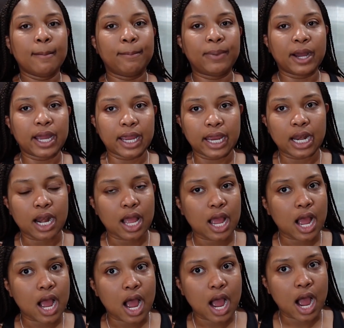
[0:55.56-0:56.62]
But
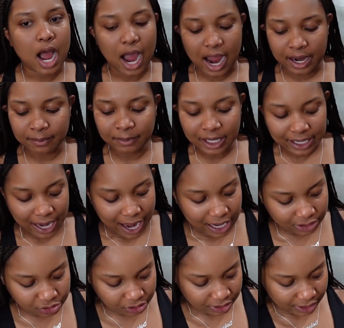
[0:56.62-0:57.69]
I'm like
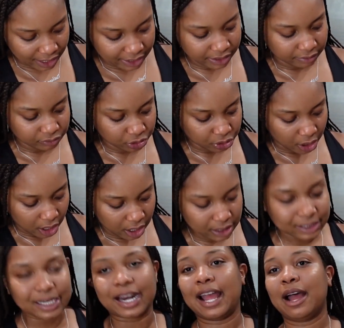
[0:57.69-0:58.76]
actually kind of
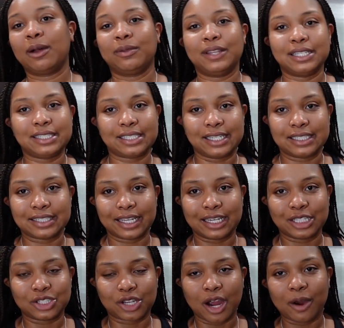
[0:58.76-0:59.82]
shocked at how this season
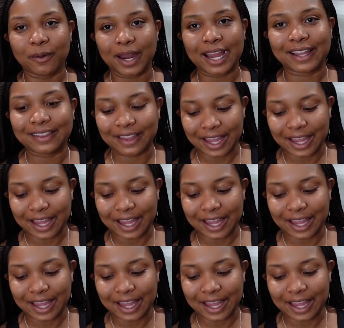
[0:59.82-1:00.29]
is going.